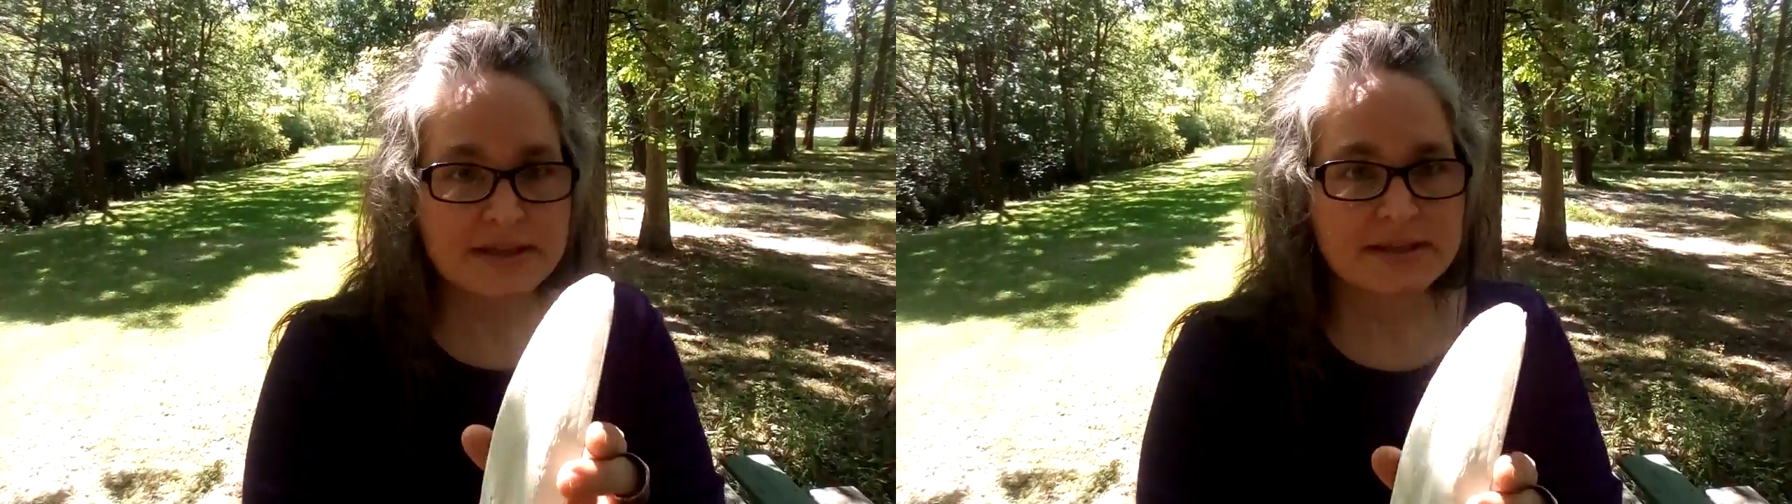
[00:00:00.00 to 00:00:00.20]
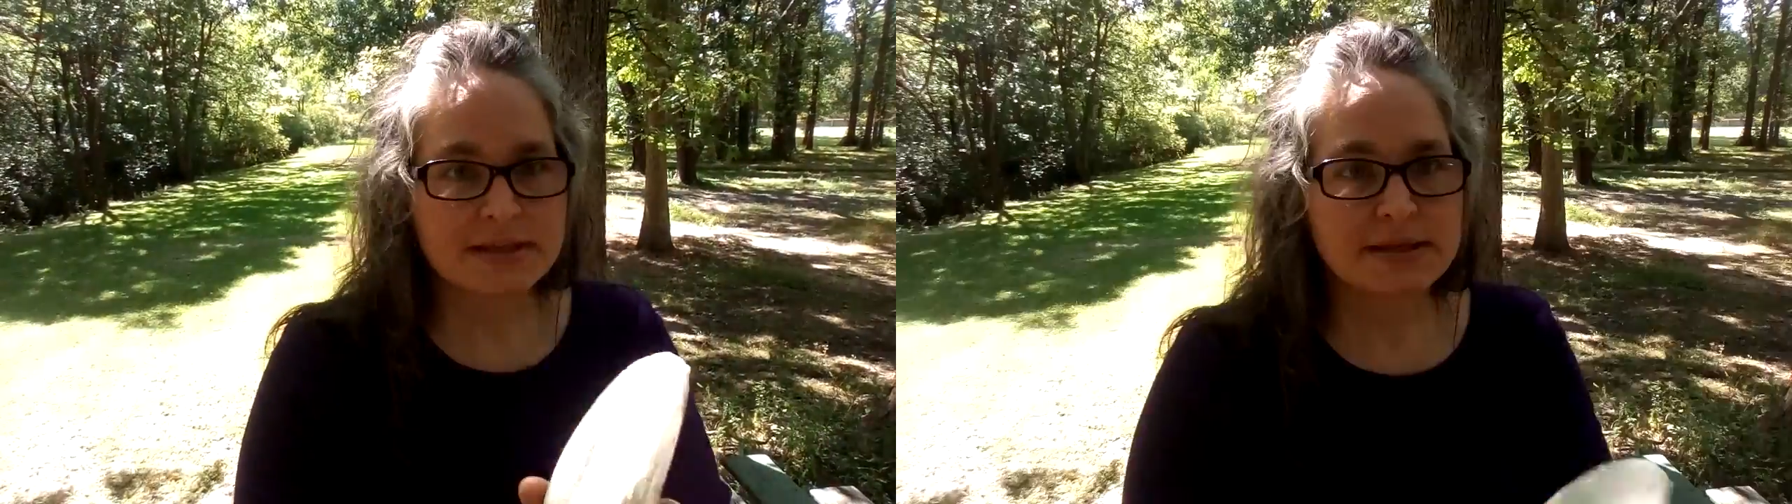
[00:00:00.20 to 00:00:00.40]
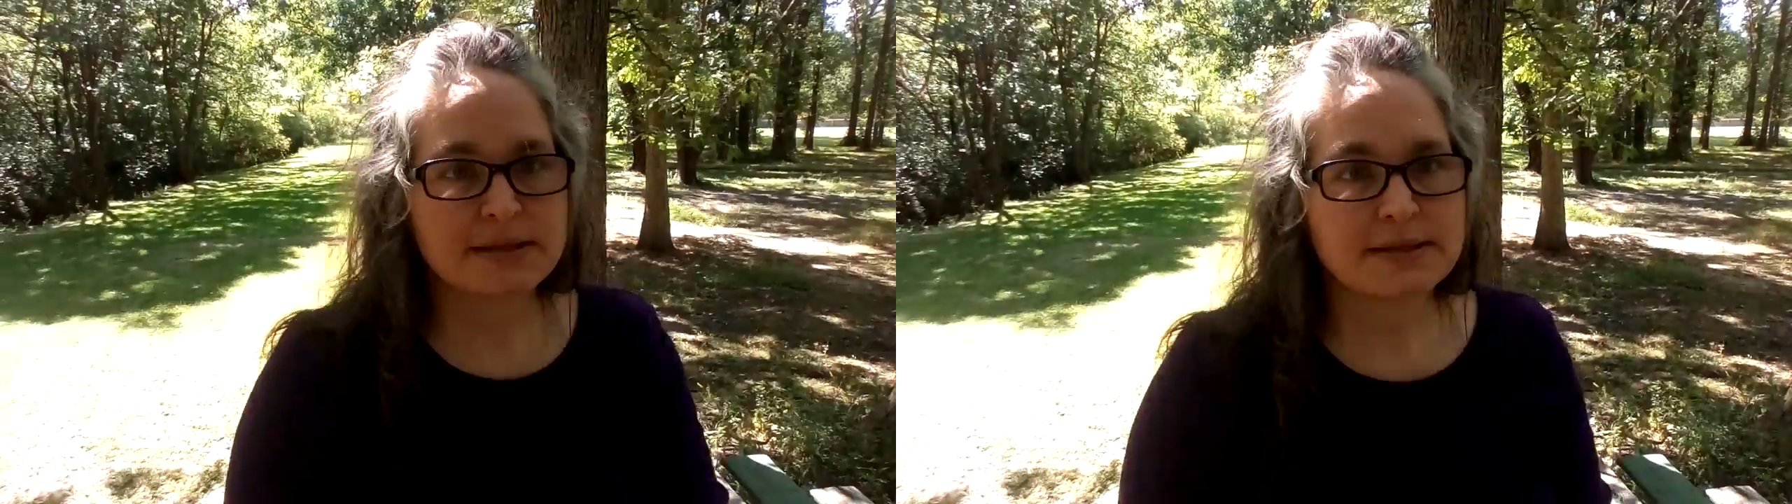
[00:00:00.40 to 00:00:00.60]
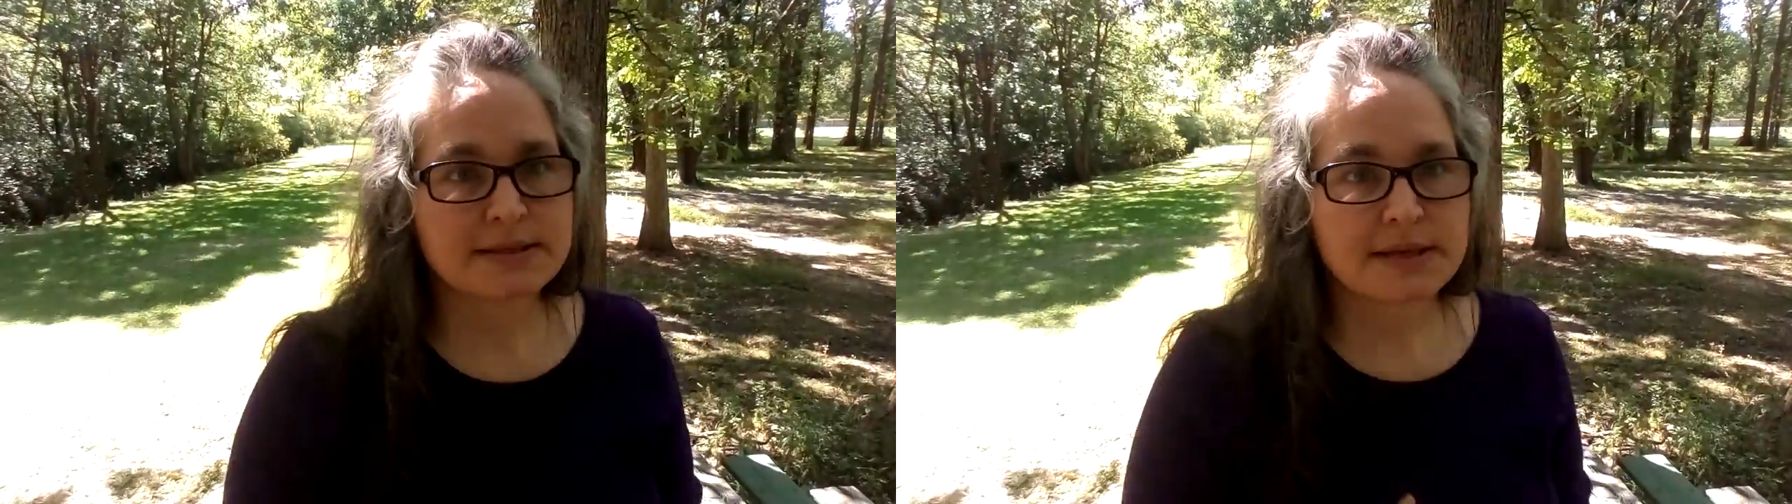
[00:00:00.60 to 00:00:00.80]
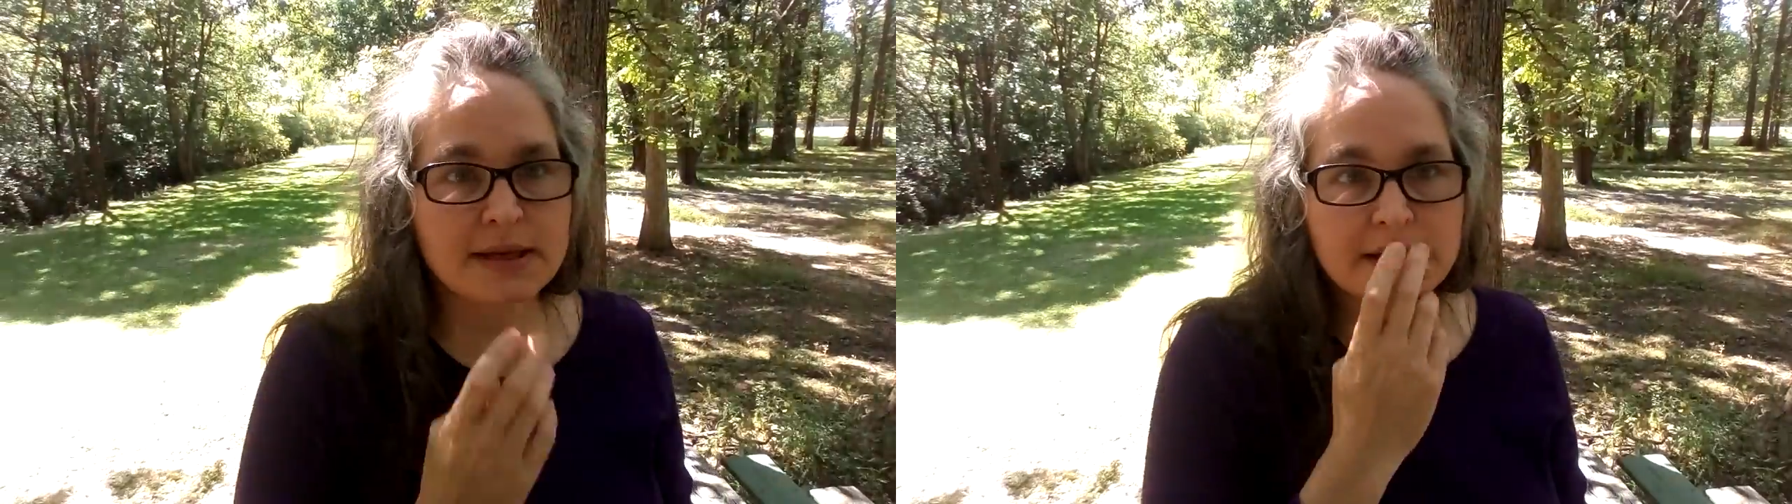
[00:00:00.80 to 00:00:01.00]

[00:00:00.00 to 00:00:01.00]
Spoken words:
this is